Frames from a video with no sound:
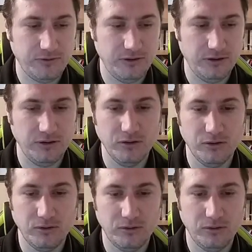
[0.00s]
the
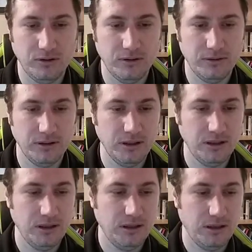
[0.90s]
null
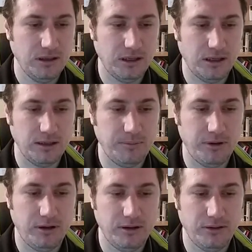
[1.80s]

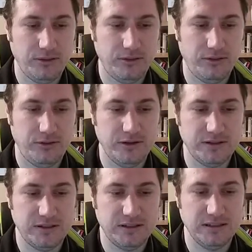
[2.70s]

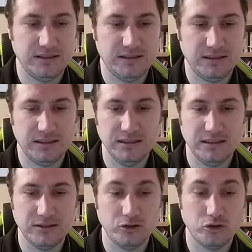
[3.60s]
hypothesis
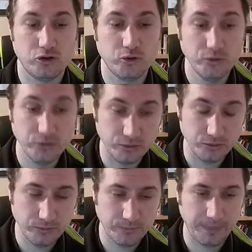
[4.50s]
is
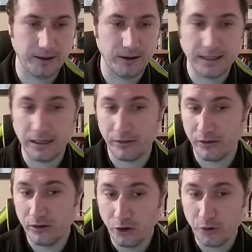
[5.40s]
true, all right, now the
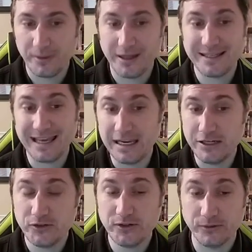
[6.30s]
null, remember that's
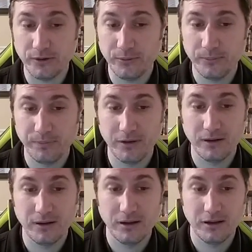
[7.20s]
H0.
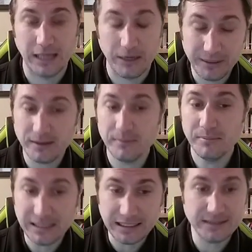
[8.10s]
That means the
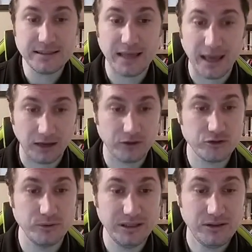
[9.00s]
mean is
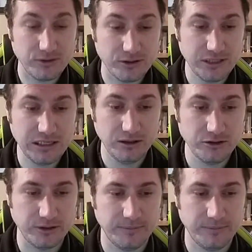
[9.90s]
actually 1,300.